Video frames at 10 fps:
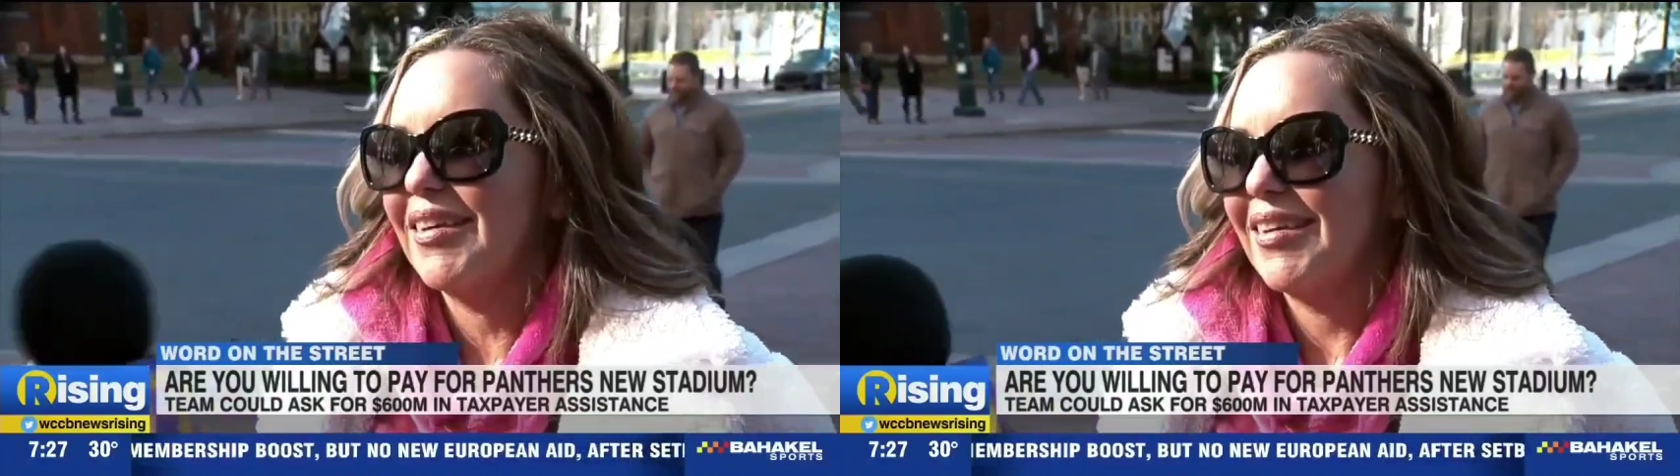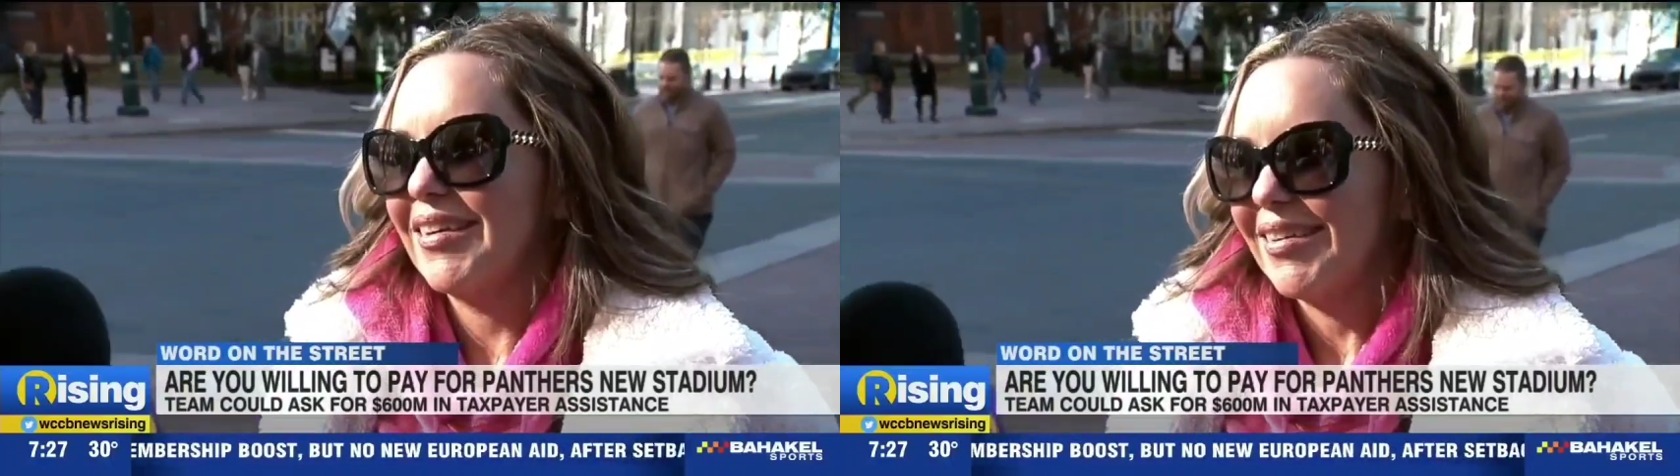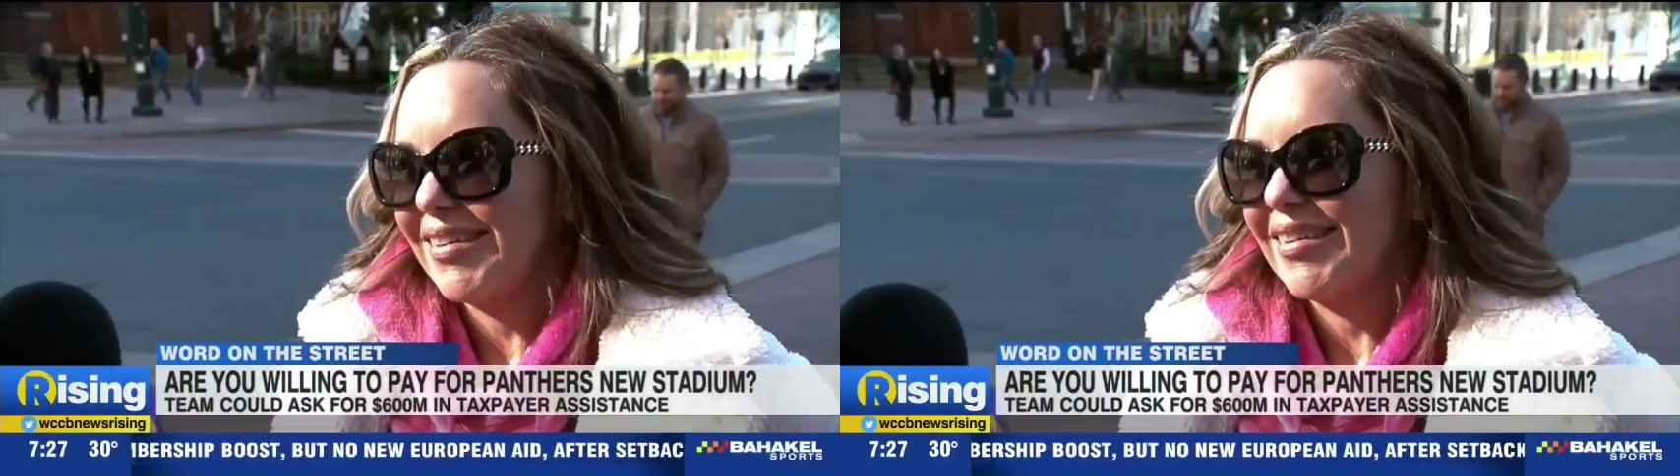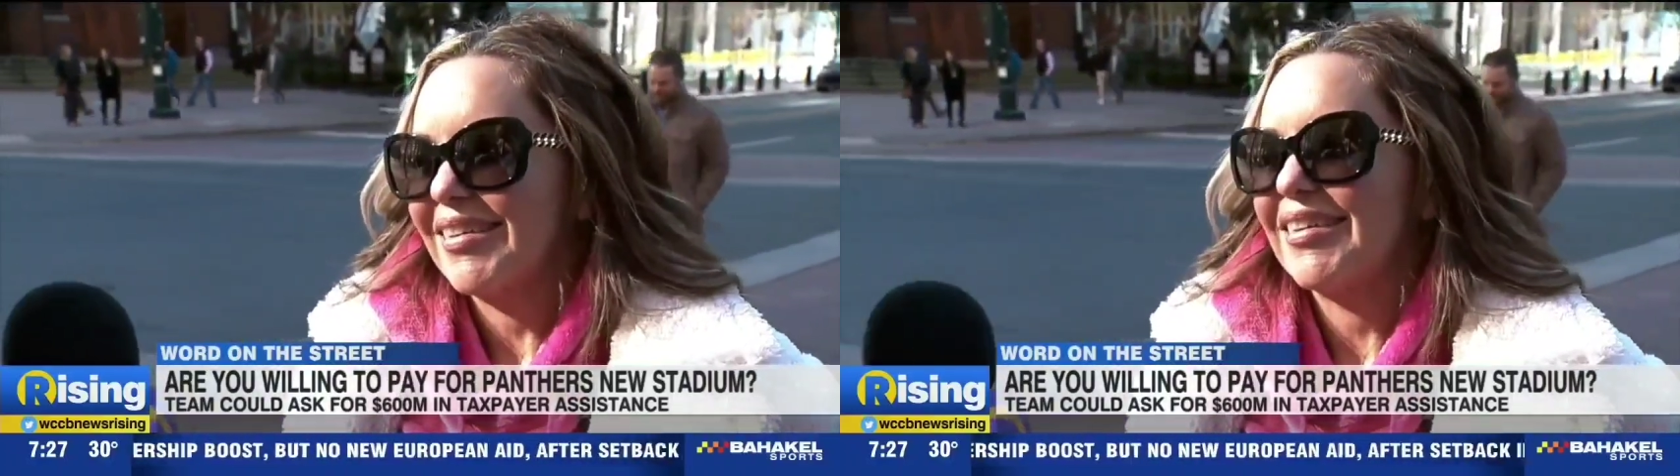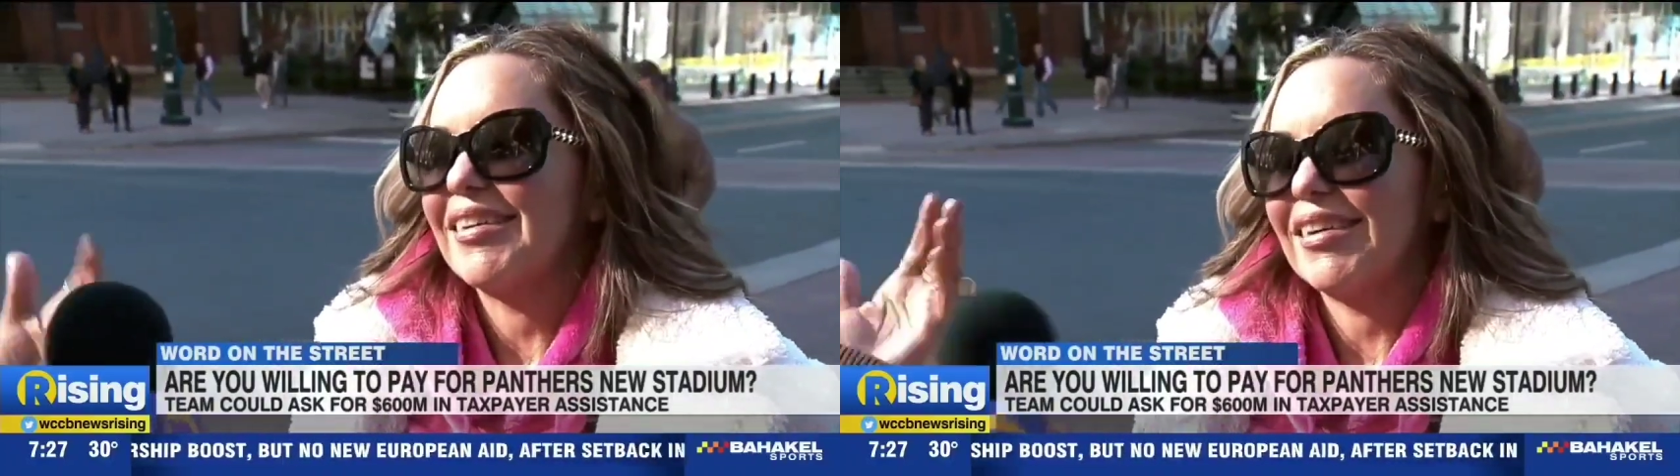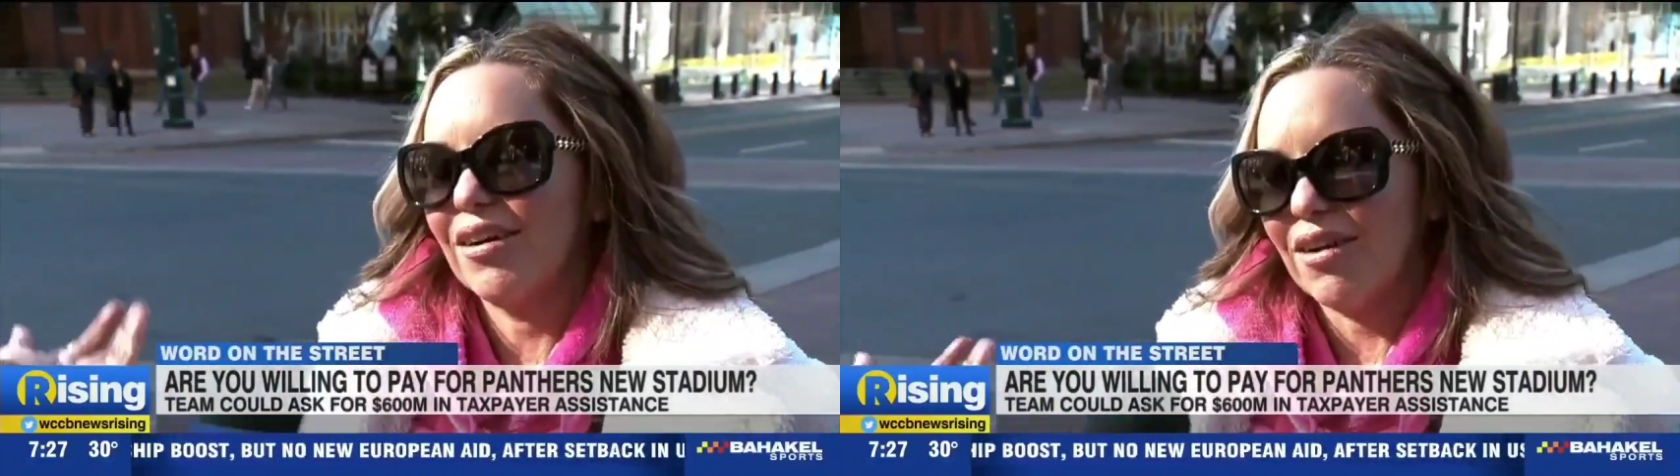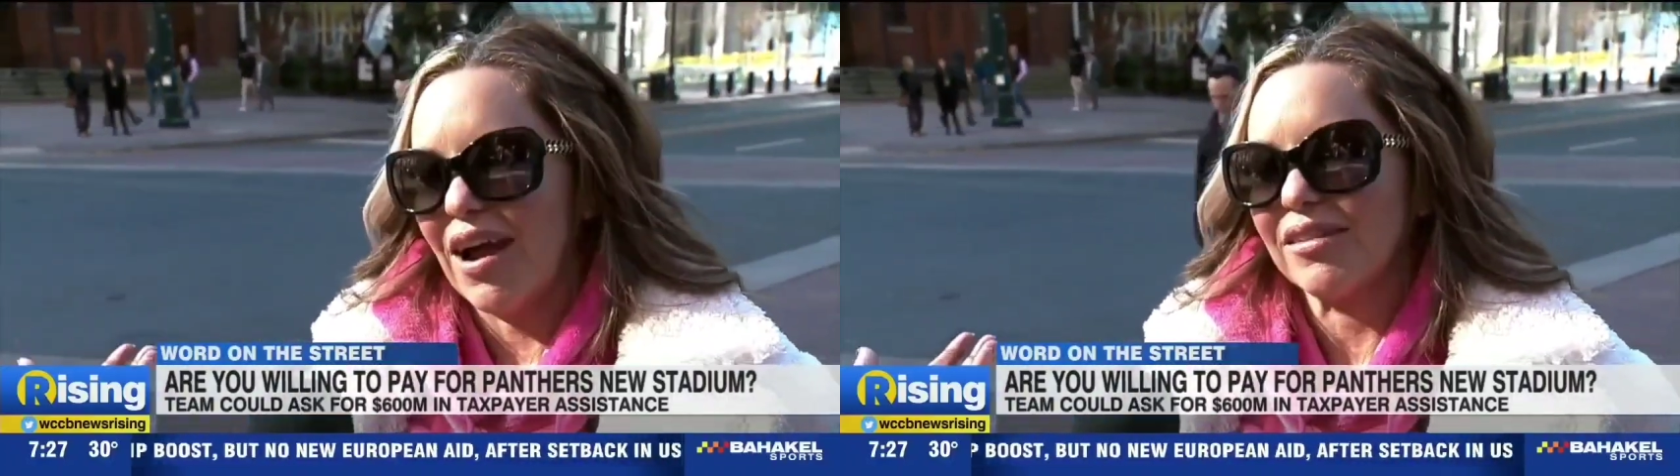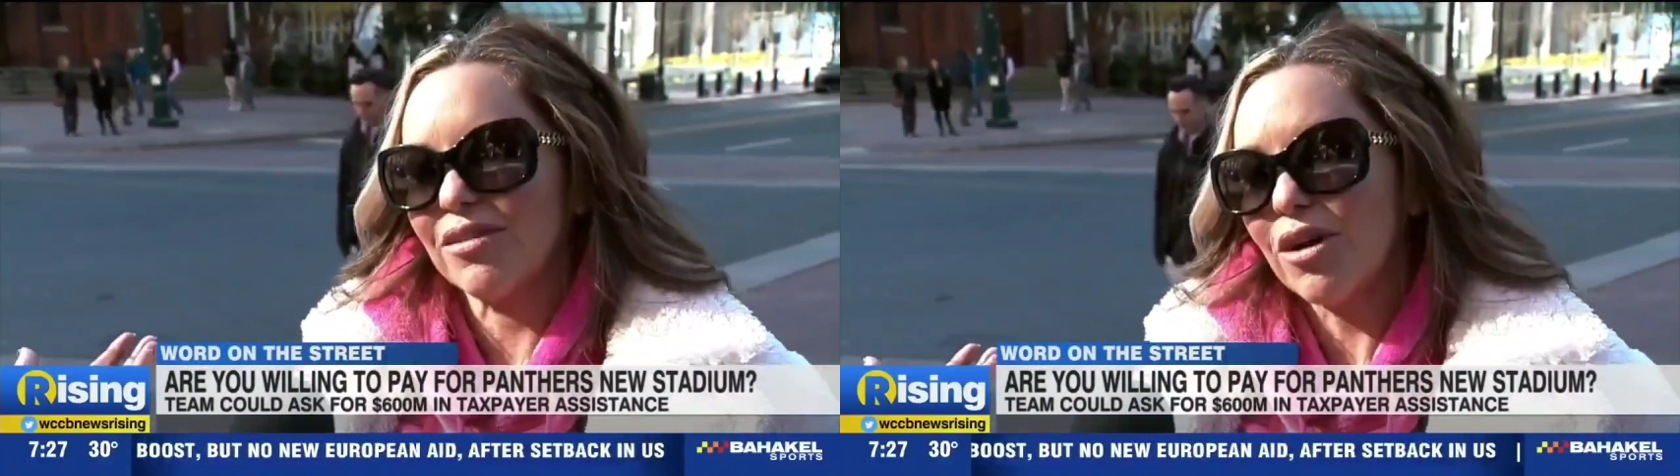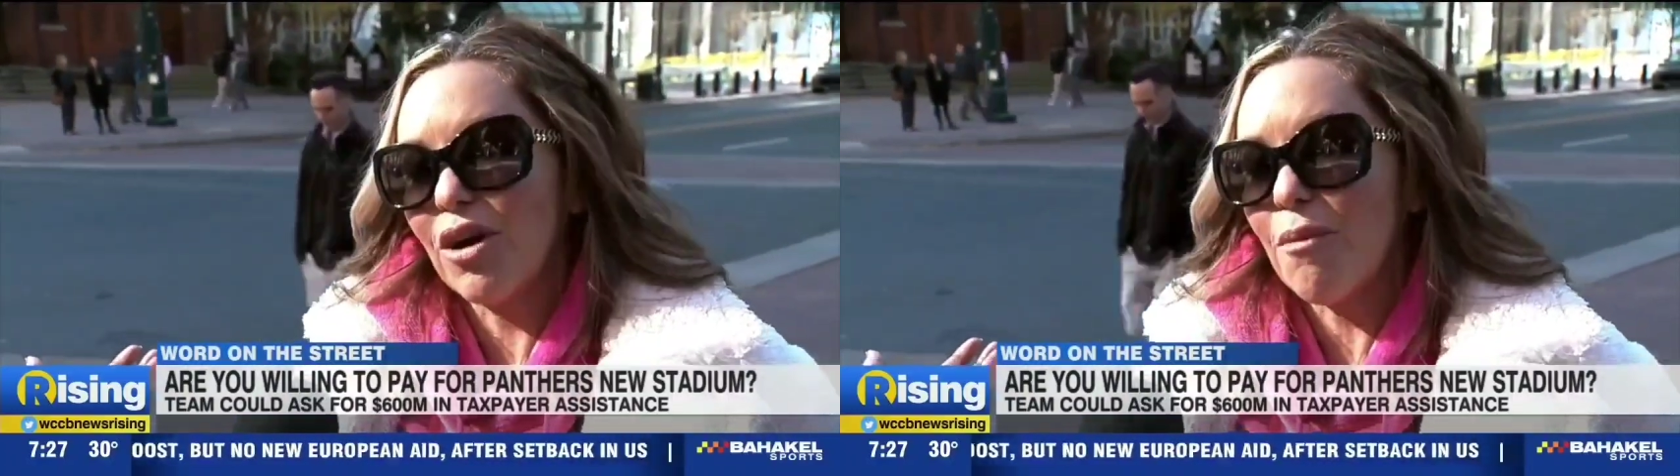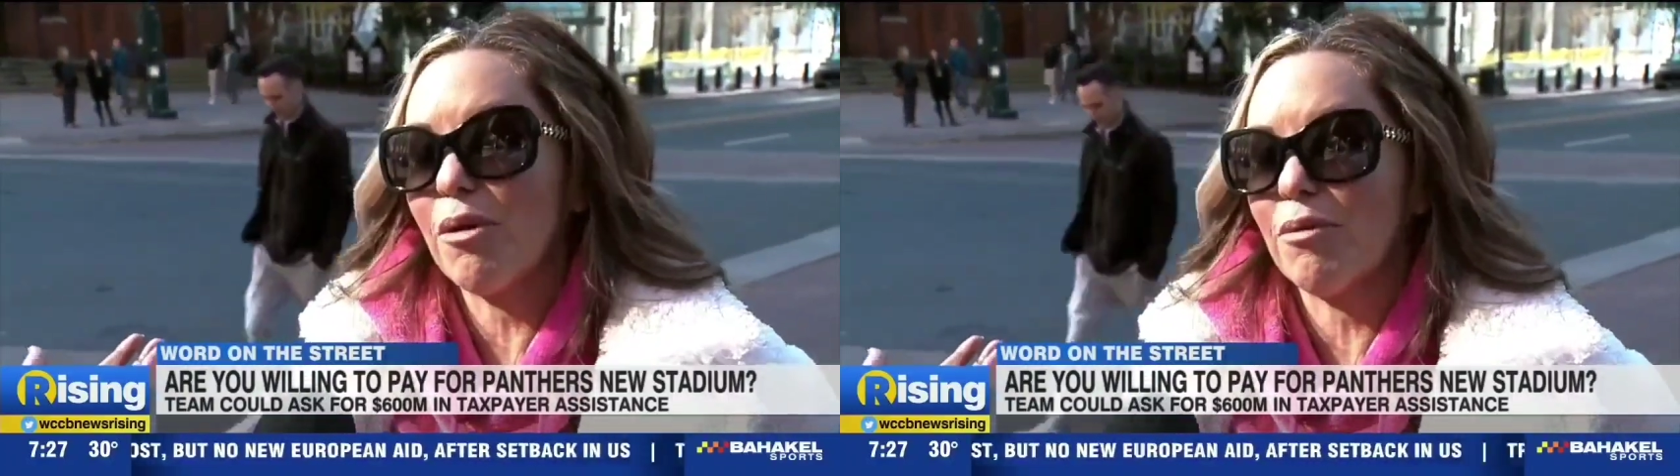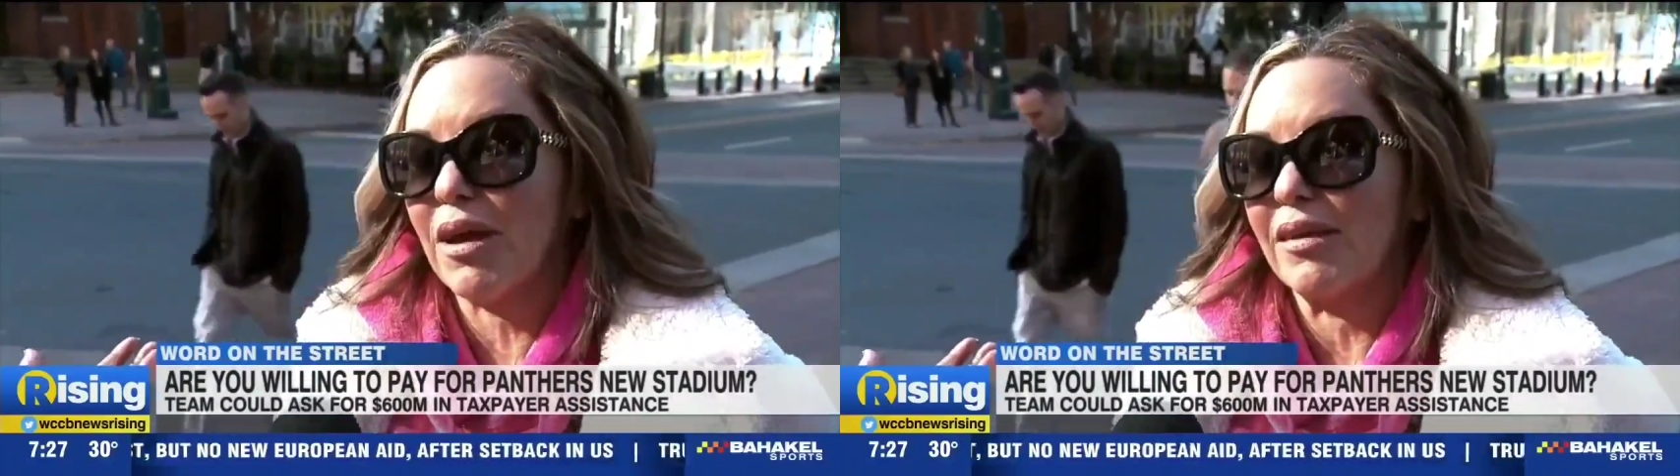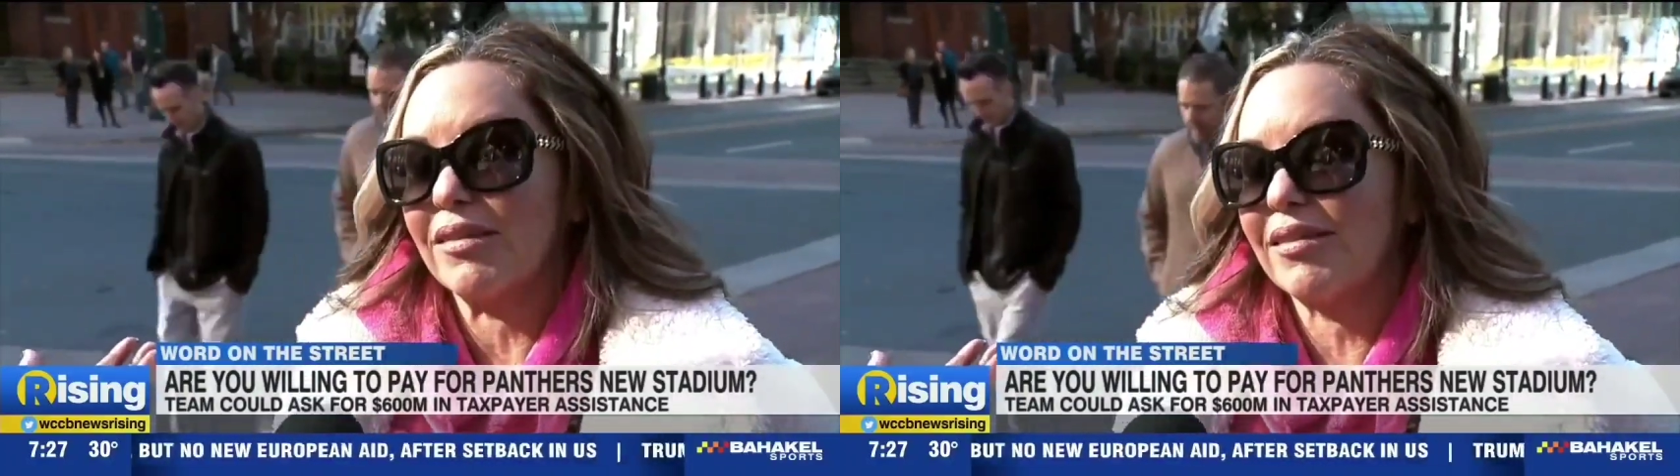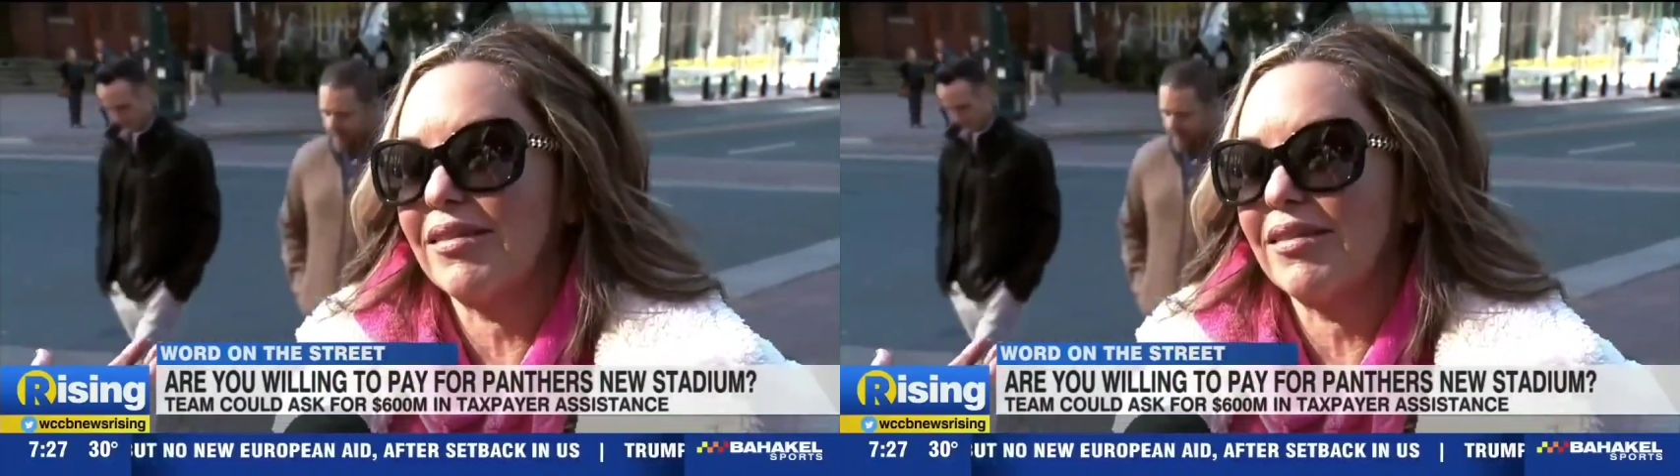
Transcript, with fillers: and jobs and correct. So it could go both ways.